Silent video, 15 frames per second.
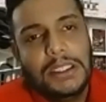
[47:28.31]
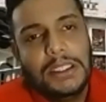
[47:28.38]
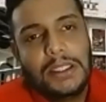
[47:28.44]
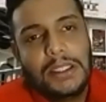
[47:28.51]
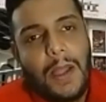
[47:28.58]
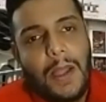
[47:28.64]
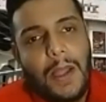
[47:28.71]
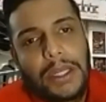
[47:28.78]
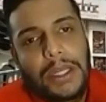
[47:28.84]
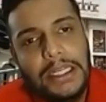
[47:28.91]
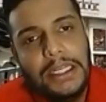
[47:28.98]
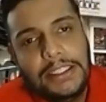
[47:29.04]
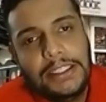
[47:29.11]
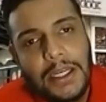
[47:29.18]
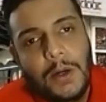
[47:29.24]
Winners
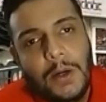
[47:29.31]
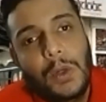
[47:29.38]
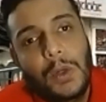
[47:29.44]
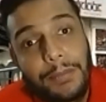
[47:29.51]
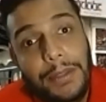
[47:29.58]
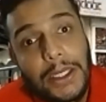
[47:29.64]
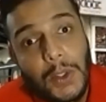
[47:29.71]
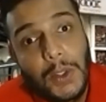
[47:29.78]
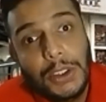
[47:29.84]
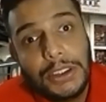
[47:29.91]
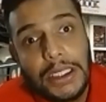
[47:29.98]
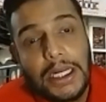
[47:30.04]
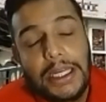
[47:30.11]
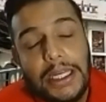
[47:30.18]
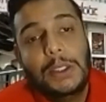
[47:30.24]
would be those who are
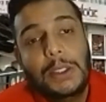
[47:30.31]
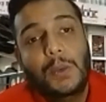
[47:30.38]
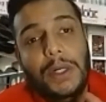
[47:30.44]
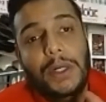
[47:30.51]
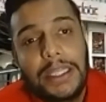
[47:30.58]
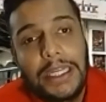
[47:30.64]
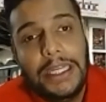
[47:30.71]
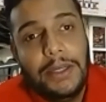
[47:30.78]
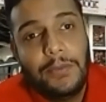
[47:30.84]
innovative,